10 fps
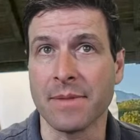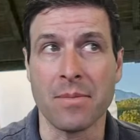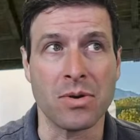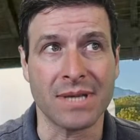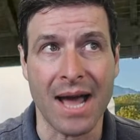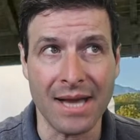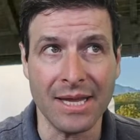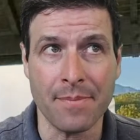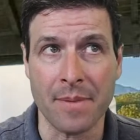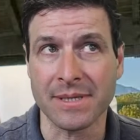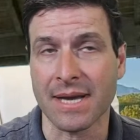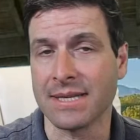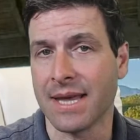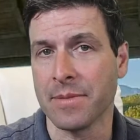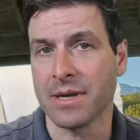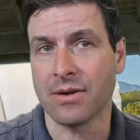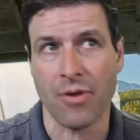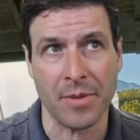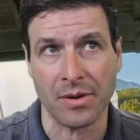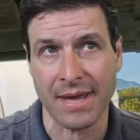of the most highly publicized
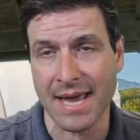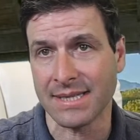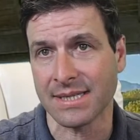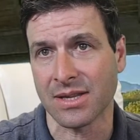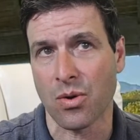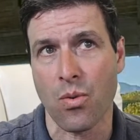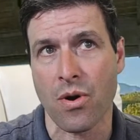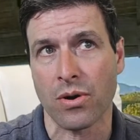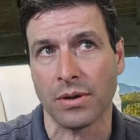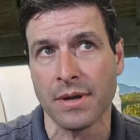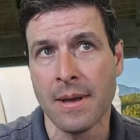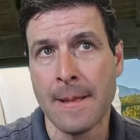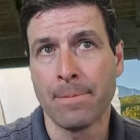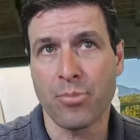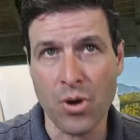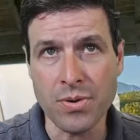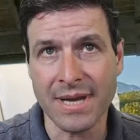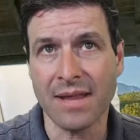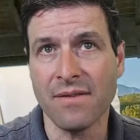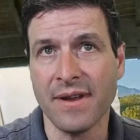criminal cases in the world, broke
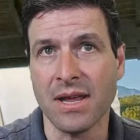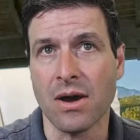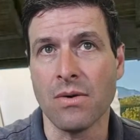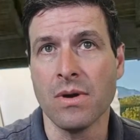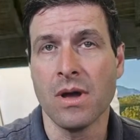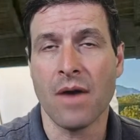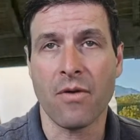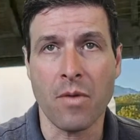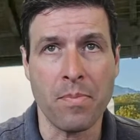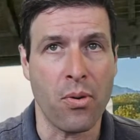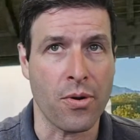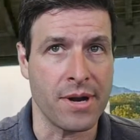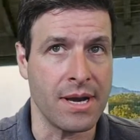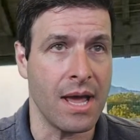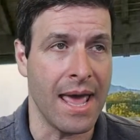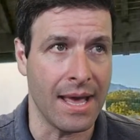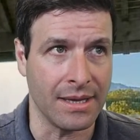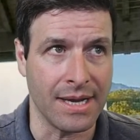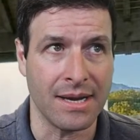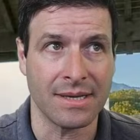down the video of a reported
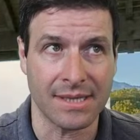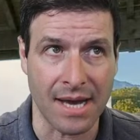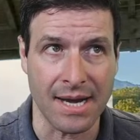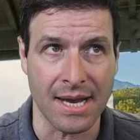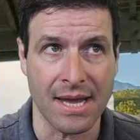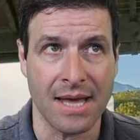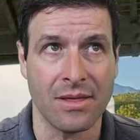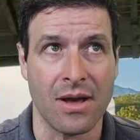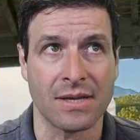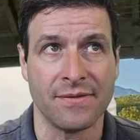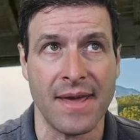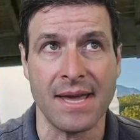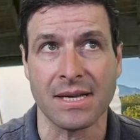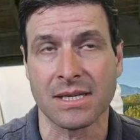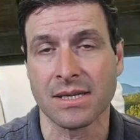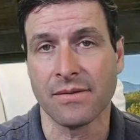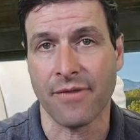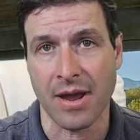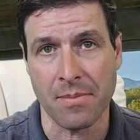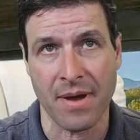alien sighting in Las Vegas,
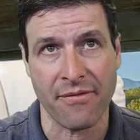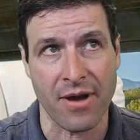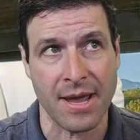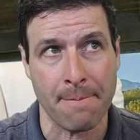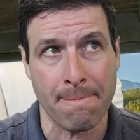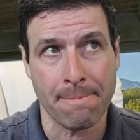frame by frame.